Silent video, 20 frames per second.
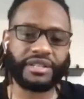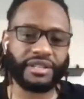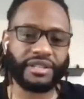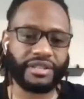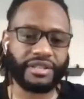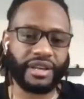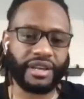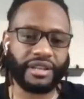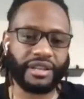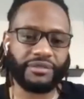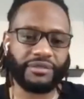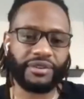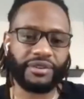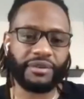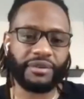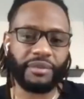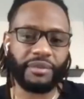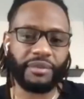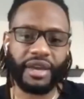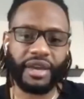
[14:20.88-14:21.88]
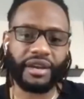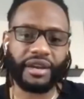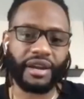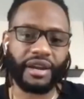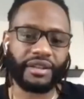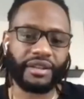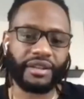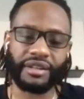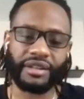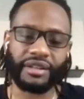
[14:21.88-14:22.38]
to get the film made. And I
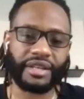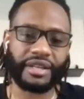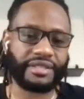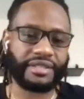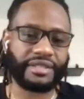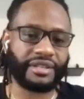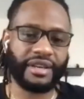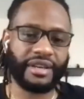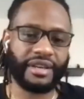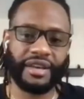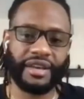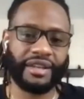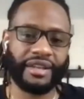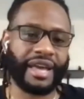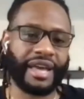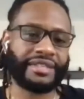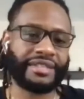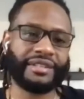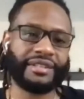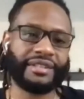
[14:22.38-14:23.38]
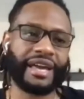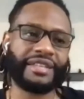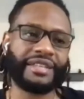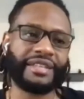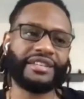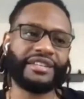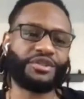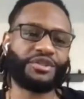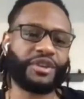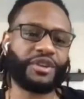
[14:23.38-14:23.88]
think that's, mm-hmm. that's
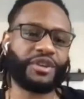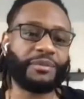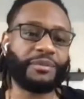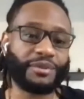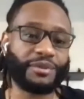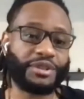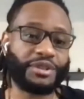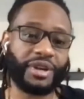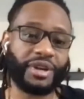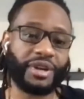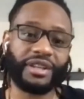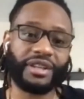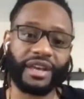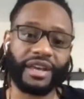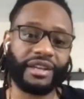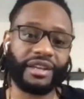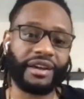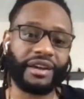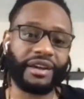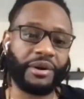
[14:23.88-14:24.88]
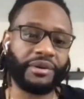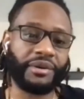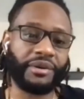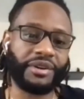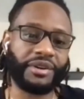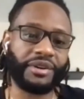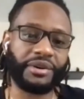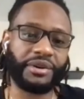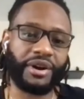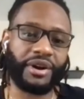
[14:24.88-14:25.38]
an incredible trait that
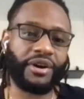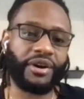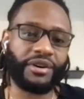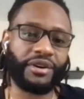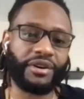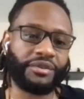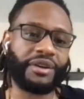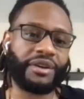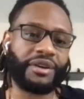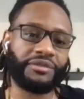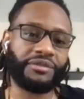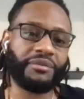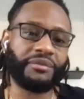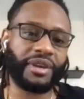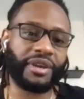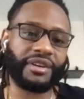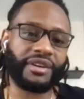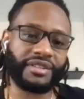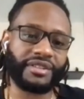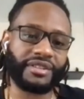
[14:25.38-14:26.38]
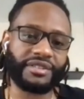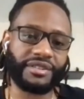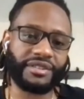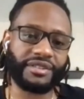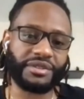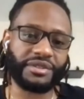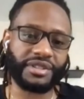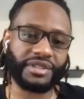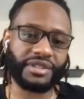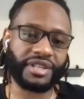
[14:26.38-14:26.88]
all great filmmakers, you
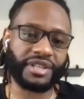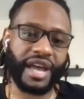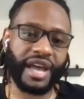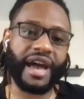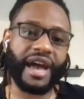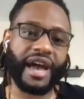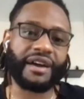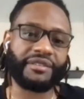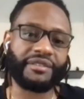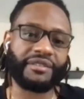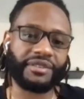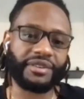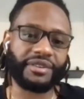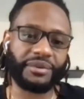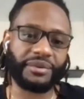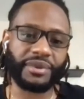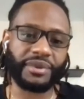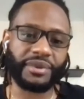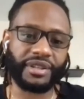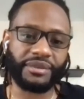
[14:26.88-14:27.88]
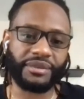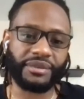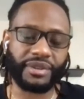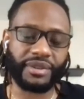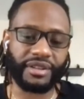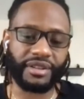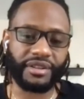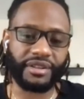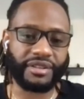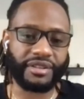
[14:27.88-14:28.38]
know, should have, you know,
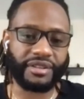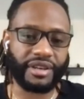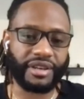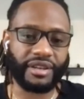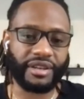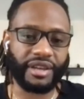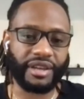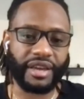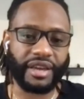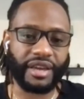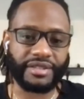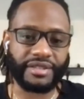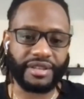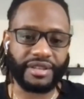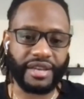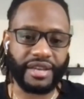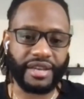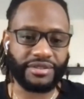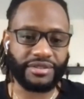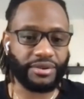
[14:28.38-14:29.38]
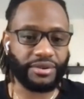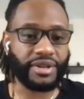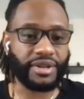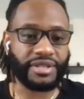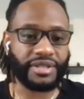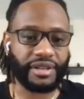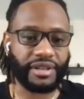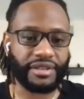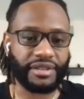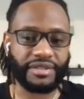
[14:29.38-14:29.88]
within their DNA as
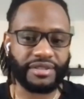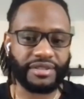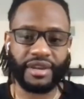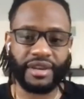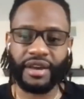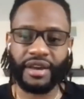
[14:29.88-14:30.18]
storytellers.